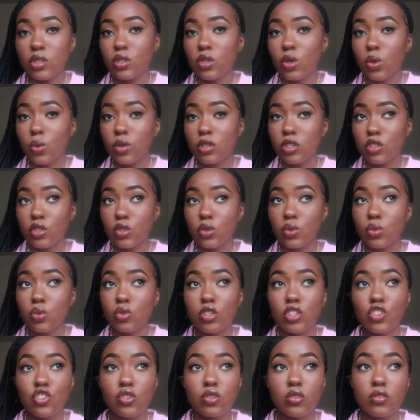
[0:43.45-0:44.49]
going to
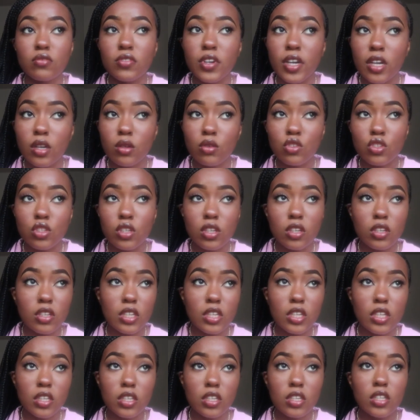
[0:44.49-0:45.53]
because you know the virus, all
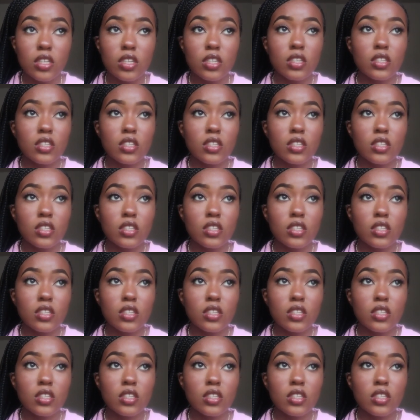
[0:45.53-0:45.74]
that.